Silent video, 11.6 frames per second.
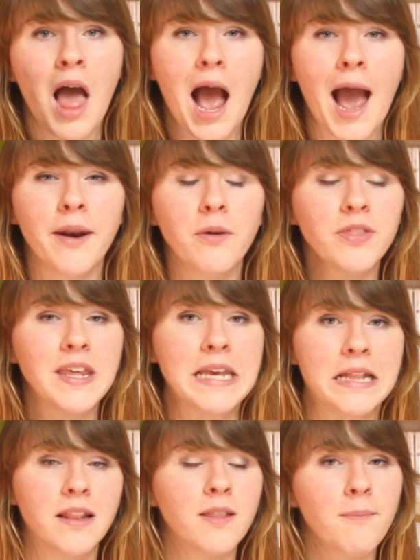I don't think
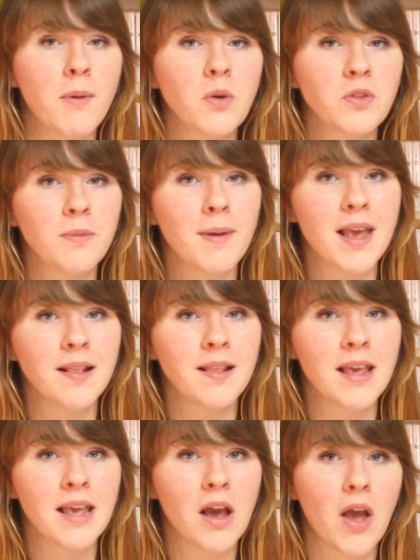it's the most
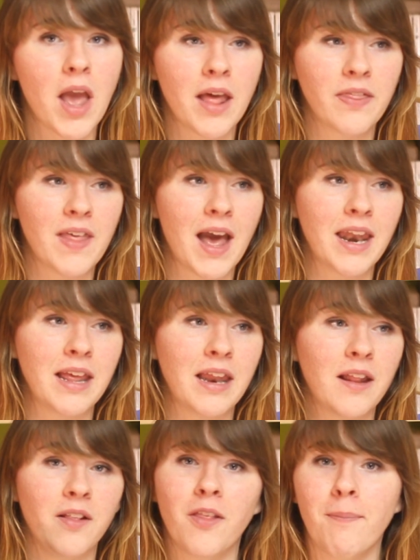amazing and that it
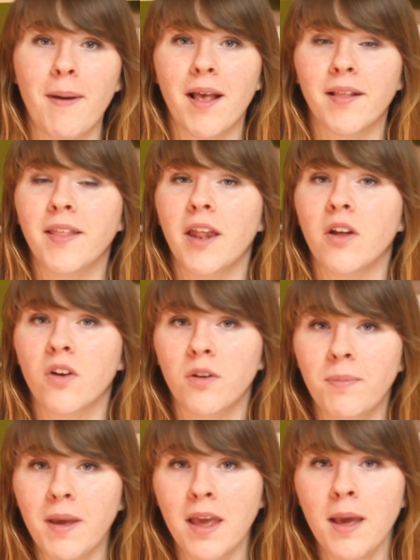is the best that it could
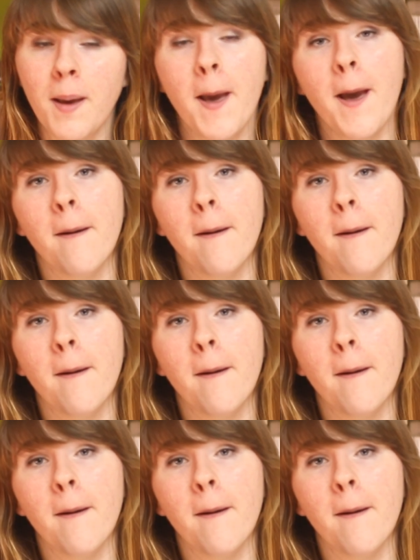be.